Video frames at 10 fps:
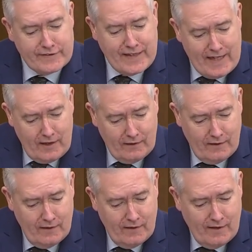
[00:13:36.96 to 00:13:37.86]
scale
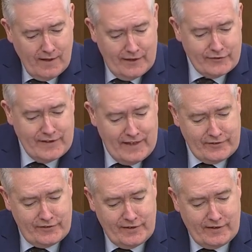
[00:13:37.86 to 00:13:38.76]
is
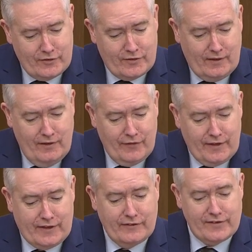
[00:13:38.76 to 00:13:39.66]
necessary to deliver the
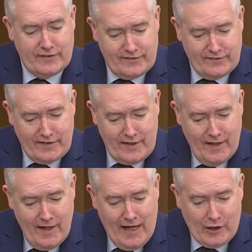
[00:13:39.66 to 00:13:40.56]
consistency
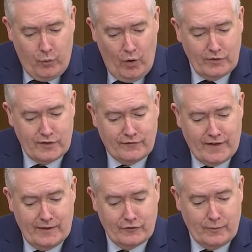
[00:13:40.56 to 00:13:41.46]
and quality of
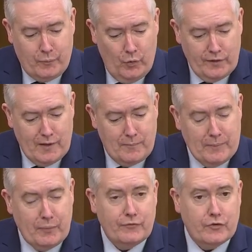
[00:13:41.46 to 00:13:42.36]
care and support that the
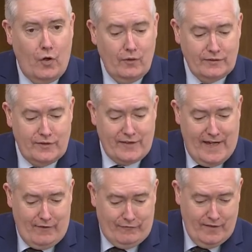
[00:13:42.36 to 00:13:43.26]
people of Scotland
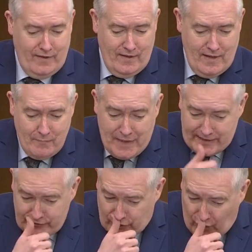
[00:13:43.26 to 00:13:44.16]
deserve,
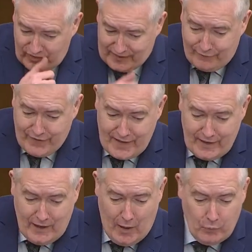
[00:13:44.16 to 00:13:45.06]
making Scotland a
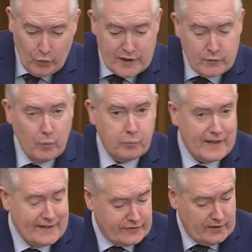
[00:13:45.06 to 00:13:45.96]
fairer and more equal
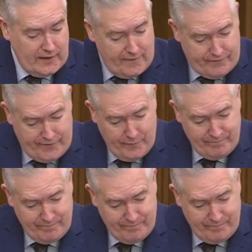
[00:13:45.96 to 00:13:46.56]
place to live.